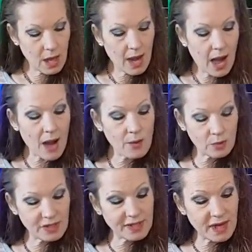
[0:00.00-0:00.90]
I
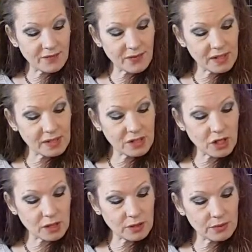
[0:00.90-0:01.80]
will definitely
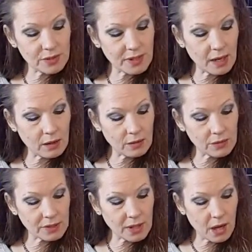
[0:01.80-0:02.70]
check those out.
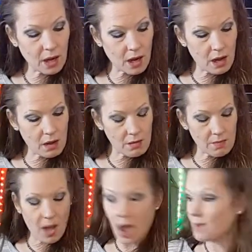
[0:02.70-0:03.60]

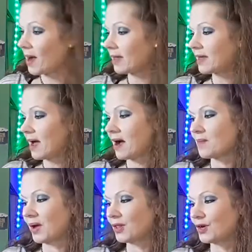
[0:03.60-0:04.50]
I
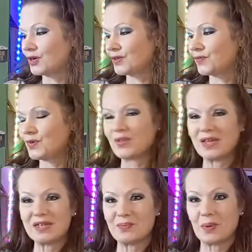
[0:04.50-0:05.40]
might learn a few
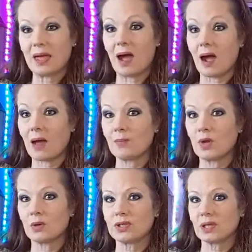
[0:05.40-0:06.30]
things. Yeah, I'm
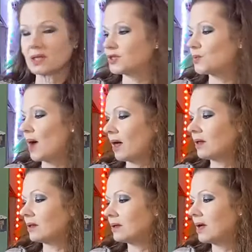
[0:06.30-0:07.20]
no-till as
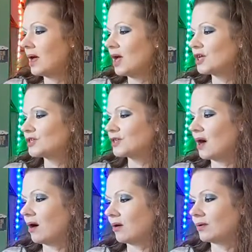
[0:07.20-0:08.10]
well.
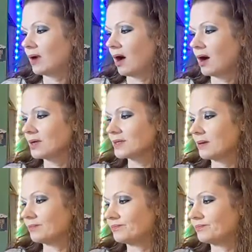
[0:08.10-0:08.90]
So, awesome.